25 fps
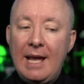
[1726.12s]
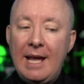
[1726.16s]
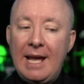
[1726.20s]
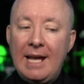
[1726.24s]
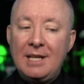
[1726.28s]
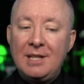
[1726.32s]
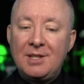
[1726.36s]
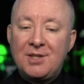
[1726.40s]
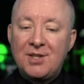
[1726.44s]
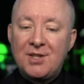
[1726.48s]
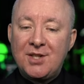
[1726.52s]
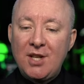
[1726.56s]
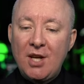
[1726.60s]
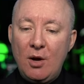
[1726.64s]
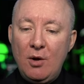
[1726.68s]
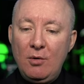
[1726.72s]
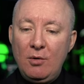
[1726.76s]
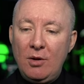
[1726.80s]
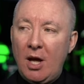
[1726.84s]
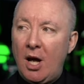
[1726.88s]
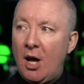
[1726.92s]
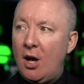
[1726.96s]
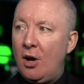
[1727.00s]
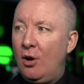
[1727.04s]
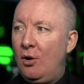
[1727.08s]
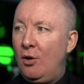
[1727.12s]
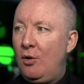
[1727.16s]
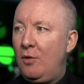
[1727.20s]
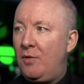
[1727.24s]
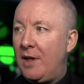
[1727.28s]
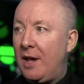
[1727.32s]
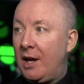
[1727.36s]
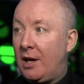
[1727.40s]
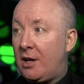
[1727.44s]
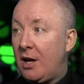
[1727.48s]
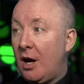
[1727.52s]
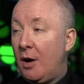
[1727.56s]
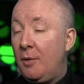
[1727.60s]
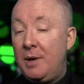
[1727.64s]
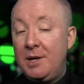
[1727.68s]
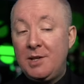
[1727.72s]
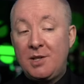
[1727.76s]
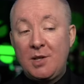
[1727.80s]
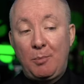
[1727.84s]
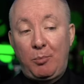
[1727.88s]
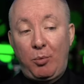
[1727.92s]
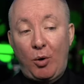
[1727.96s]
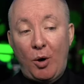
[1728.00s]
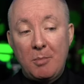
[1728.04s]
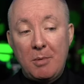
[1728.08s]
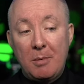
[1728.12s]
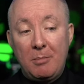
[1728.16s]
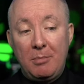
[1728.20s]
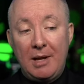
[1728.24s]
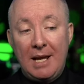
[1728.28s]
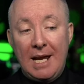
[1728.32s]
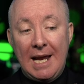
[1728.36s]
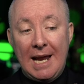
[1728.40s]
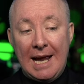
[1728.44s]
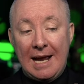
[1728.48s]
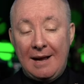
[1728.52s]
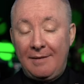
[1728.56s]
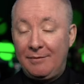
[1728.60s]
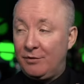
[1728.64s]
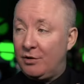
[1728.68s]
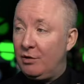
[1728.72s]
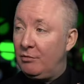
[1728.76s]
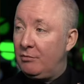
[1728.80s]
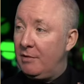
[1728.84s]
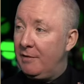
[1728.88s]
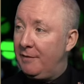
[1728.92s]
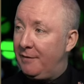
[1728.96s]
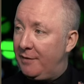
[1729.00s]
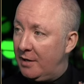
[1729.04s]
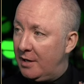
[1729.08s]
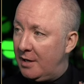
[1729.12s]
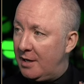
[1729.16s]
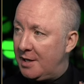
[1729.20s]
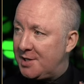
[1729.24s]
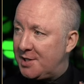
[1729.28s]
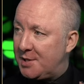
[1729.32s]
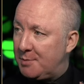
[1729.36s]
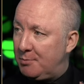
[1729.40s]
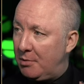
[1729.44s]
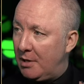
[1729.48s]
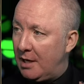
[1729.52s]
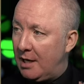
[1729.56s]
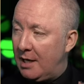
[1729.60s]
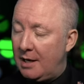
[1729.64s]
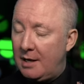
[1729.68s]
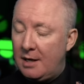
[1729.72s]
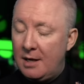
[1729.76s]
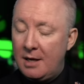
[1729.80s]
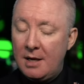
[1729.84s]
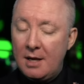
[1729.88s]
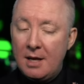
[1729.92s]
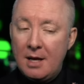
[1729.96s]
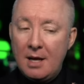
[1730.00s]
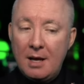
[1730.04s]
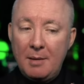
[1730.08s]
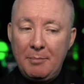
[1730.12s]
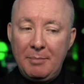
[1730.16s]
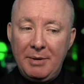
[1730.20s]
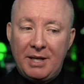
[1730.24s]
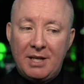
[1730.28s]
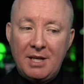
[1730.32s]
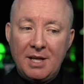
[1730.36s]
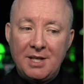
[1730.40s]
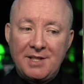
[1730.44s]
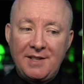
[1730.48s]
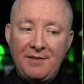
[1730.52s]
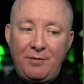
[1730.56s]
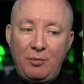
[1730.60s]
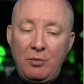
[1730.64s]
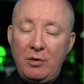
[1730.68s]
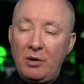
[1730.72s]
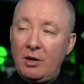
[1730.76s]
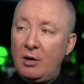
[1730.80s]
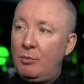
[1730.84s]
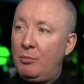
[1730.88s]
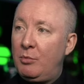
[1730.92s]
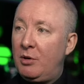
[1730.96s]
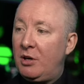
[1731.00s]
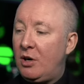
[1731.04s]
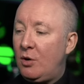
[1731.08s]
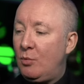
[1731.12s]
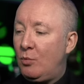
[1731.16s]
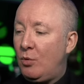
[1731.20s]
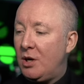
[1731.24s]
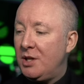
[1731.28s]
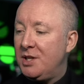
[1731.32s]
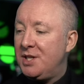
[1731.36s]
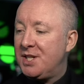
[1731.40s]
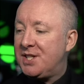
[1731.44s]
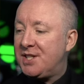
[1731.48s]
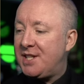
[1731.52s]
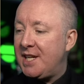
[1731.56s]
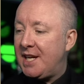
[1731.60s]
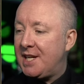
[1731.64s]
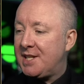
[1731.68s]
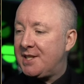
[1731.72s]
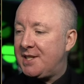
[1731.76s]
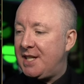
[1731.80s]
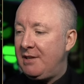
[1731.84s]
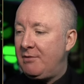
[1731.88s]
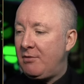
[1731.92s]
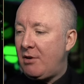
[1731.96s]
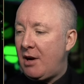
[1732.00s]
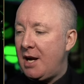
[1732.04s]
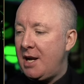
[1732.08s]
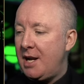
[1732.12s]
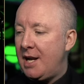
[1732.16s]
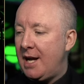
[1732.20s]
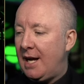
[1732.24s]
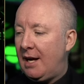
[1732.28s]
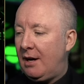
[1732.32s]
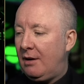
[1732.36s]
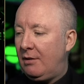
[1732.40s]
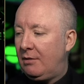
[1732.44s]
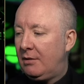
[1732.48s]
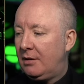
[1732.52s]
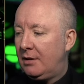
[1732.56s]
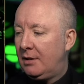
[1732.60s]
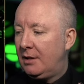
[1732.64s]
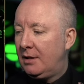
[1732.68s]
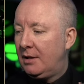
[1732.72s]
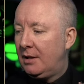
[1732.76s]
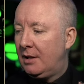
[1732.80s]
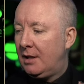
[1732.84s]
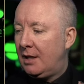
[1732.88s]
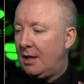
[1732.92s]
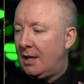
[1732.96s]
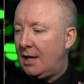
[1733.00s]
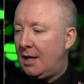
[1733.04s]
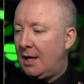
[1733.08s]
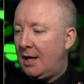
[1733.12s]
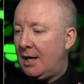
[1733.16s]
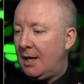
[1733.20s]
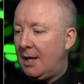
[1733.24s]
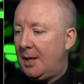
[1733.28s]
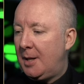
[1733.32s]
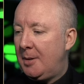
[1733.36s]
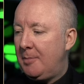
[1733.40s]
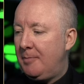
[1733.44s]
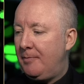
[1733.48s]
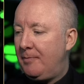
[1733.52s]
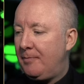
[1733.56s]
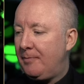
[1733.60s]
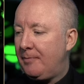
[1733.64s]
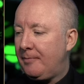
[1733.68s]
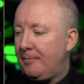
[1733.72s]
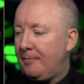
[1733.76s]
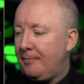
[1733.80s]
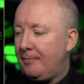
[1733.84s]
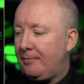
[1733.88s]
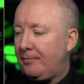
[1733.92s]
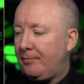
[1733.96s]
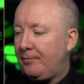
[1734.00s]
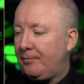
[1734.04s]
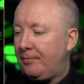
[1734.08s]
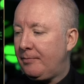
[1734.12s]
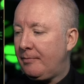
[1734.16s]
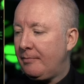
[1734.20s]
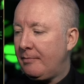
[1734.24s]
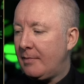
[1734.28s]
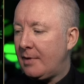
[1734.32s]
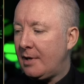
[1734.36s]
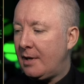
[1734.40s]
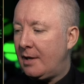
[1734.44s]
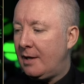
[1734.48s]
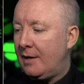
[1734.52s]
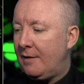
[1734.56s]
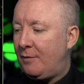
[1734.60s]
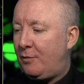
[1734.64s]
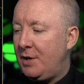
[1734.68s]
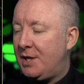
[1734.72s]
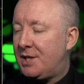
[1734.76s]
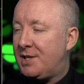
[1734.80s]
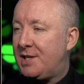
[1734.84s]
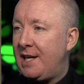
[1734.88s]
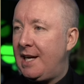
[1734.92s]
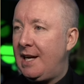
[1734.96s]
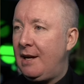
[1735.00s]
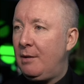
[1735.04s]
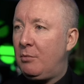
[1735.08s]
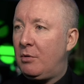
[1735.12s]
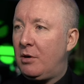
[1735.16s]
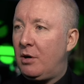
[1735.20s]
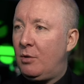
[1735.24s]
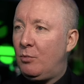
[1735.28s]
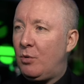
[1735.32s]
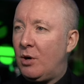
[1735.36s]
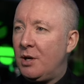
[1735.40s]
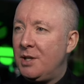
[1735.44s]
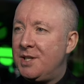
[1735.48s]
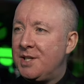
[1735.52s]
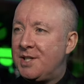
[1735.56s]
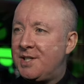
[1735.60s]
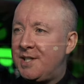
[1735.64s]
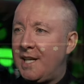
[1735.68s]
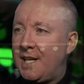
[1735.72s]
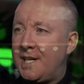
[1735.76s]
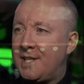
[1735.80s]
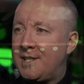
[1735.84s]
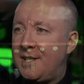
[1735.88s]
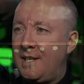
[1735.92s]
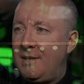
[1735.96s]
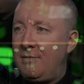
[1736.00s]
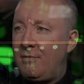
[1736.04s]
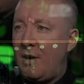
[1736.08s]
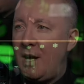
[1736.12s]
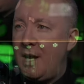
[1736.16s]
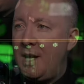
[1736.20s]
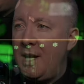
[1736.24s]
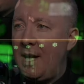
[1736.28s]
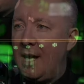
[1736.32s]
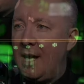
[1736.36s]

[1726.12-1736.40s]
it's so low, they're going to probably have to reverse split, because if we're at 160 right now, if we see we're at 160 right